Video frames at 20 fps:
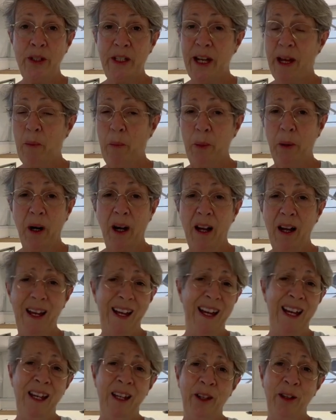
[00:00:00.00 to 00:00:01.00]
Deborah,
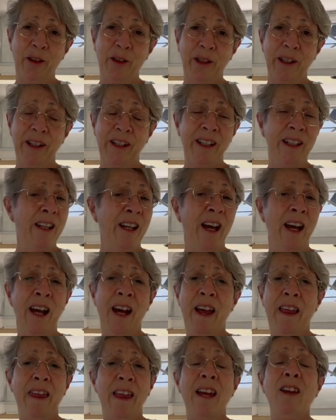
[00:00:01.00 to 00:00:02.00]
Ingrid,
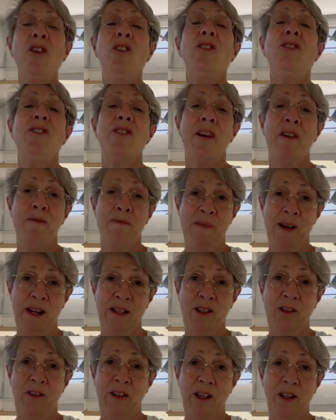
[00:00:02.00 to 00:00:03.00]
thank you so
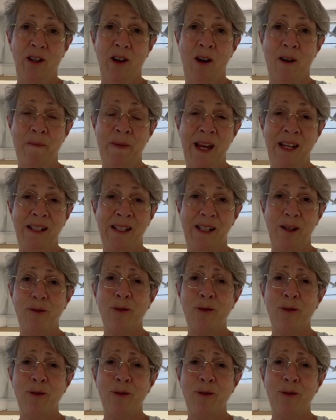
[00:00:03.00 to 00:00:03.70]
much for your comments.